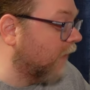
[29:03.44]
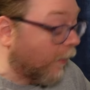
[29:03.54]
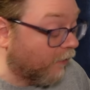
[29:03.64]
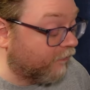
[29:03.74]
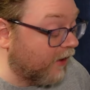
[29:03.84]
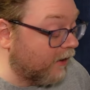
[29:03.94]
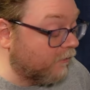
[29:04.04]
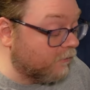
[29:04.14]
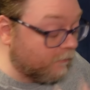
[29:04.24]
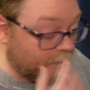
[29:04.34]
I will
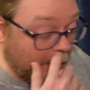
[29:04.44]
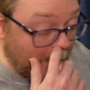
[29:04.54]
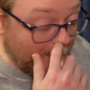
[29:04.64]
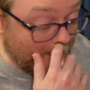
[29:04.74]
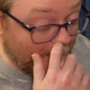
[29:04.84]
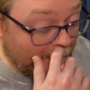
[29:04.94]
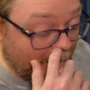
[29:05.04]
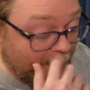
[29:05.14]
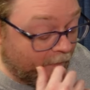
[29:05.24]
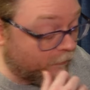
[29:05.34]
say that
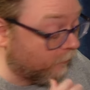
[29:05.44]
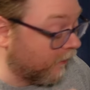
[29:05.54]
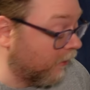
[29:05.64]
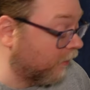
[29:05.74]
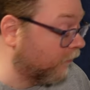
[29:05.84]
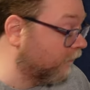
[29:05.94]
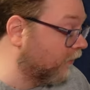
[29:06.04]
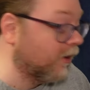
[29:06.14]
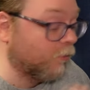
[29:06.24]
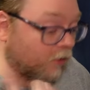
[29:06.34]
those characters,
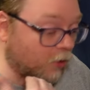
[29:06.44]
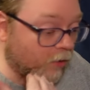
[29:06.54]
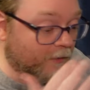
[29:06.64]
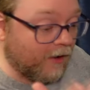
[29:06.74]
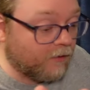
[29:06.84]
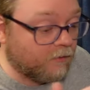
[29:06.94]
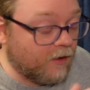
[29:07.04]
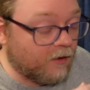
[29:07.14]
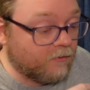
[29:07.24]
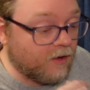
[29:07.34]
again, we're going back
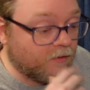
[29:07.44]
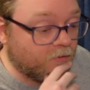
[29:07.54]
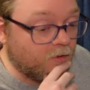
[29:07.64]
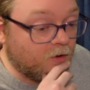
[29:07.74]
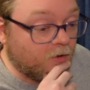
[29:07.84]
and